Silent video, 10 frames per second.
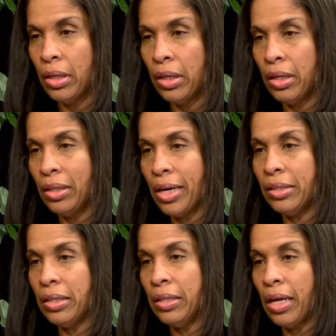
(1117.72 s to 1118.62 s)
in
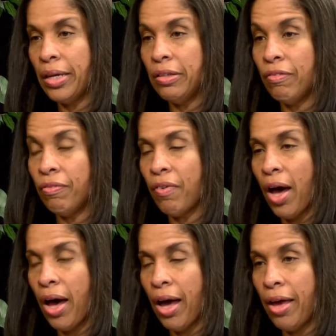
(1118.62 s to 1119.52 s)

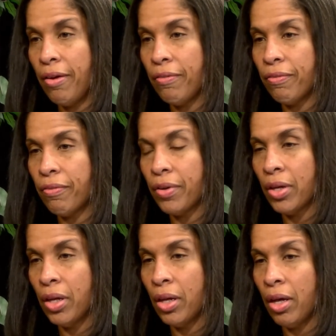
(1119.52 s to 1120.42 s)
1995,
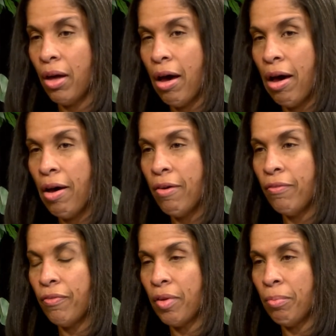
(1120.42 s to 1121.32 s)

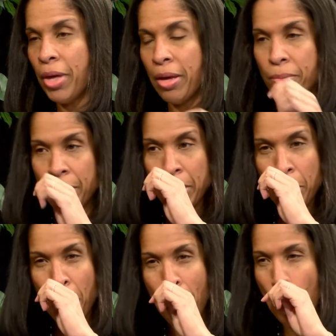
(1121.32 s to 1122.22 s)
of maybe